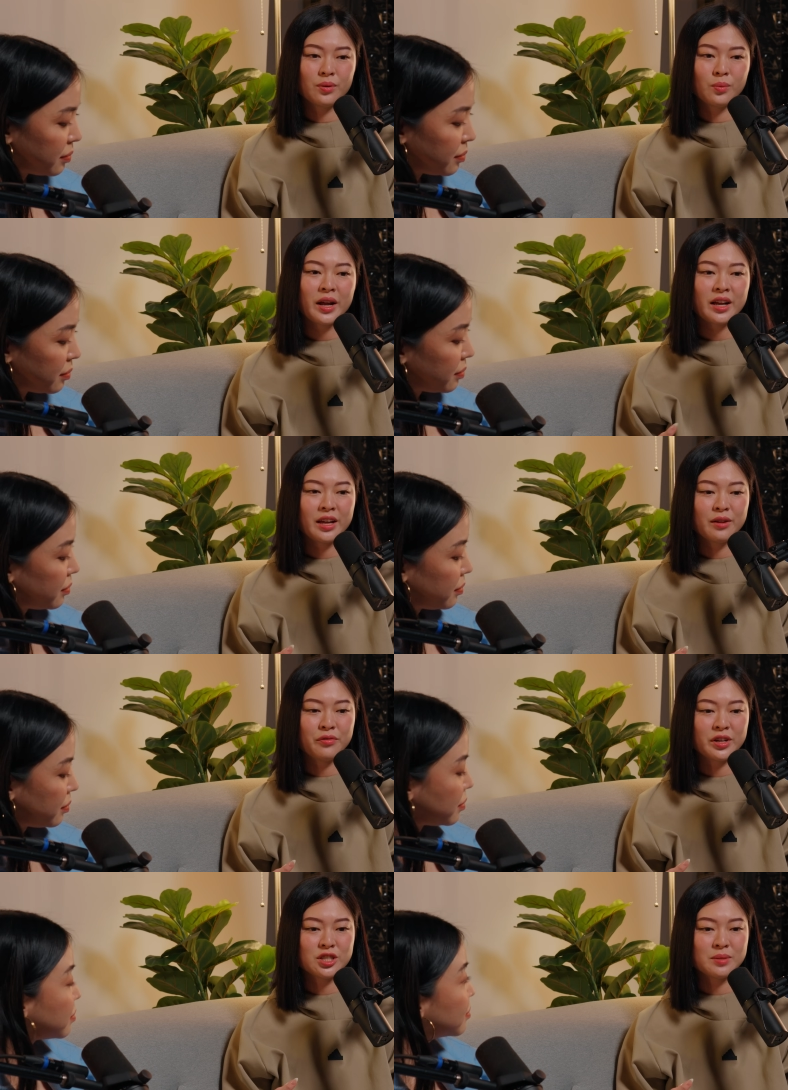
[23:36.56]
Speaker 1: what kind of
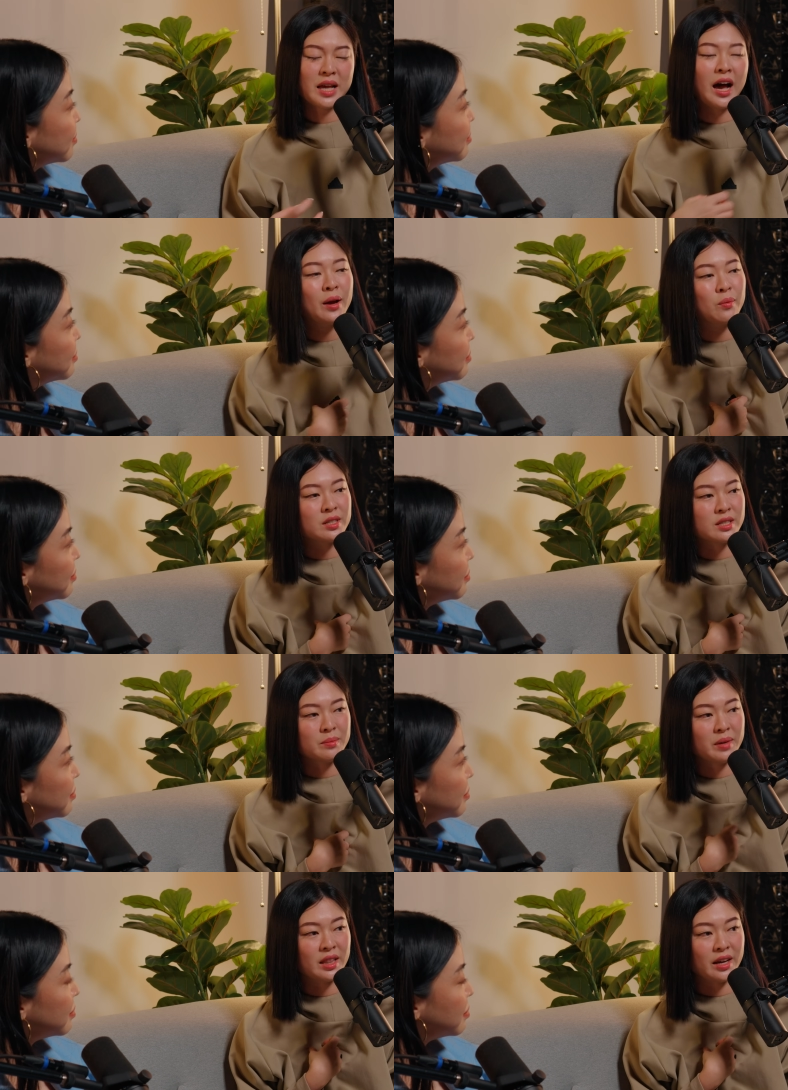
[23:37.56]
friendships I
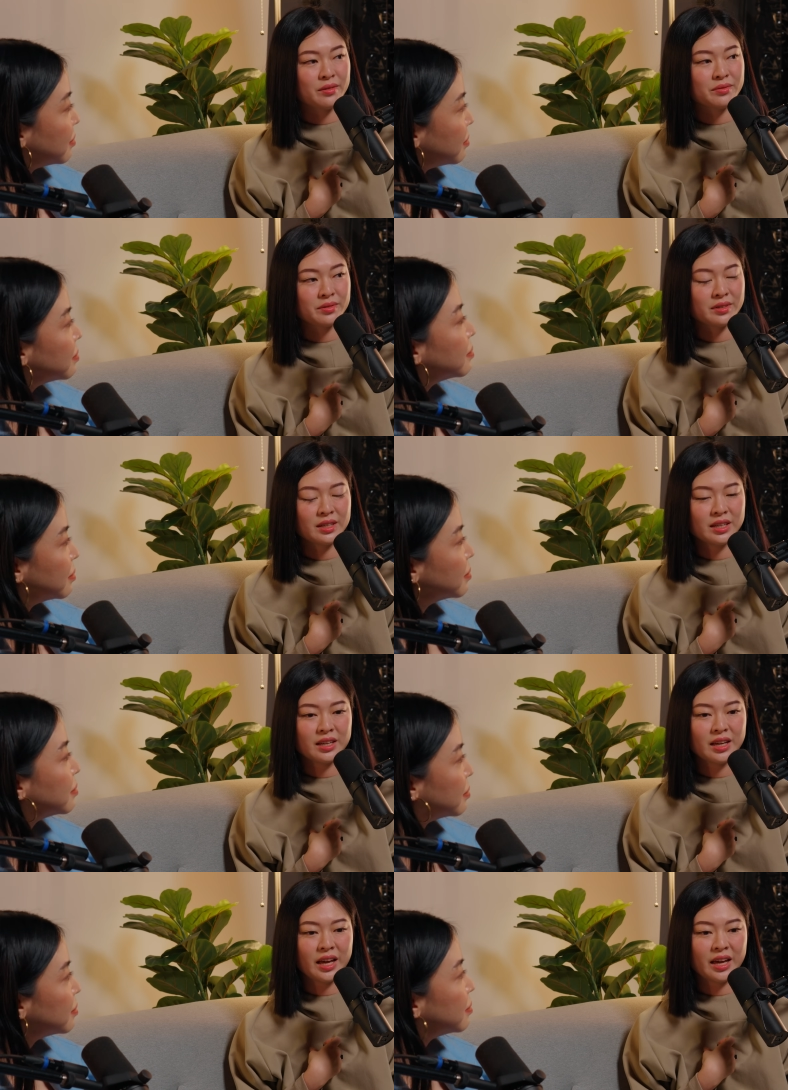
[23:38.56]
wanted in my life,
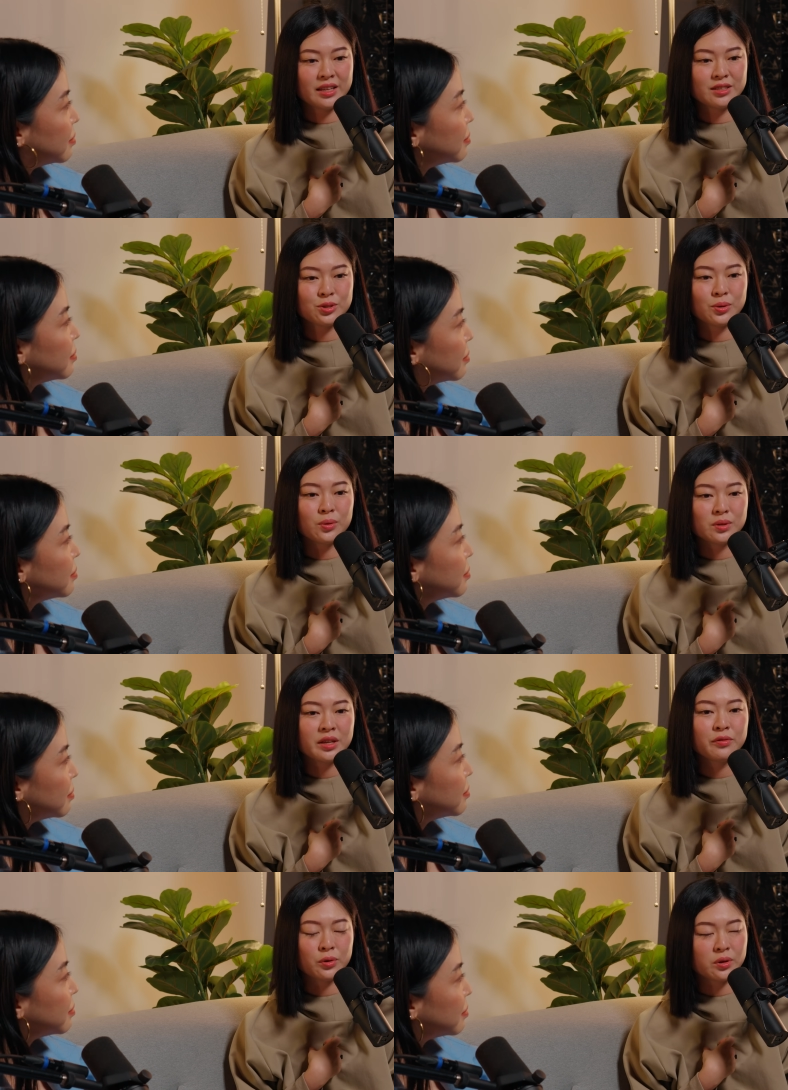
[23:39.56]
and to
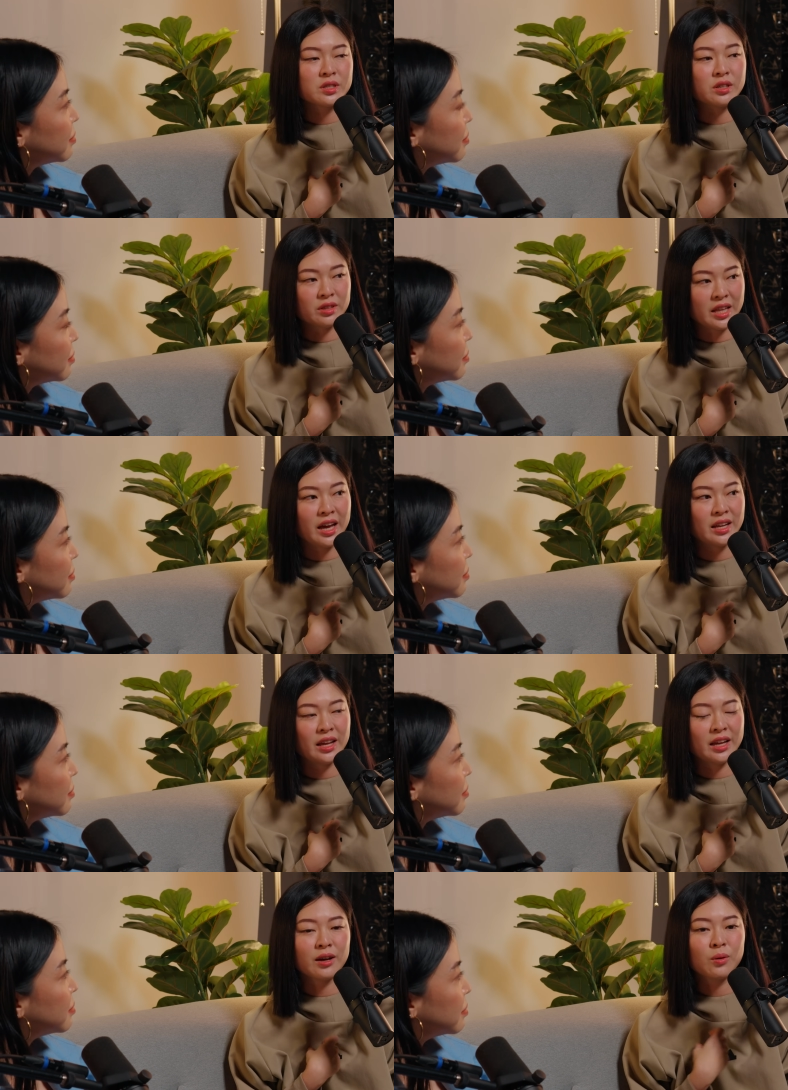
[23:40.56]
only focus on that
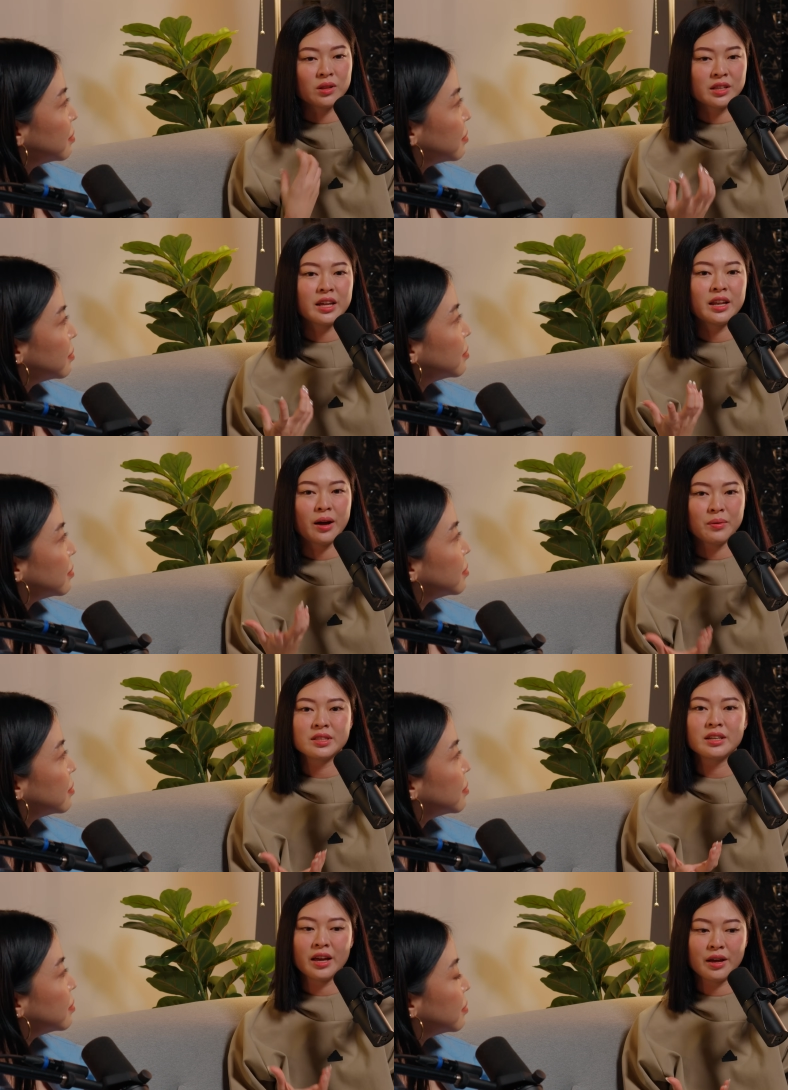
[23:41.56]
and the quality that I
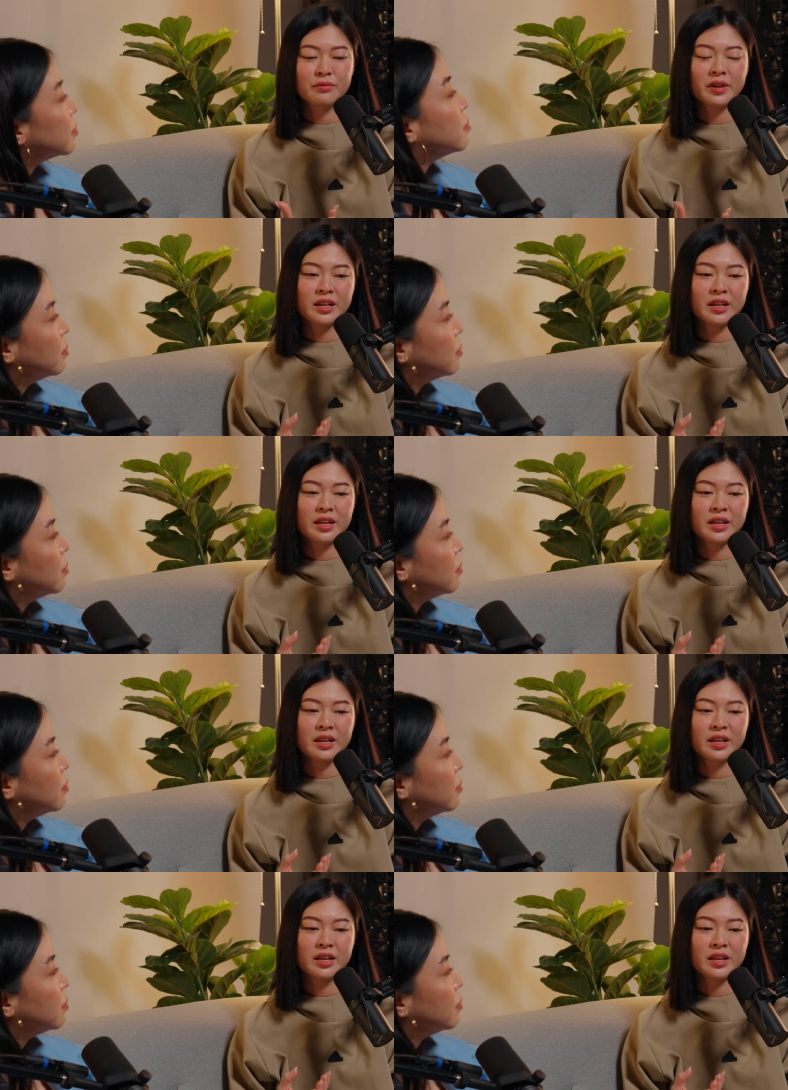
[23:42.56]
wanted to have.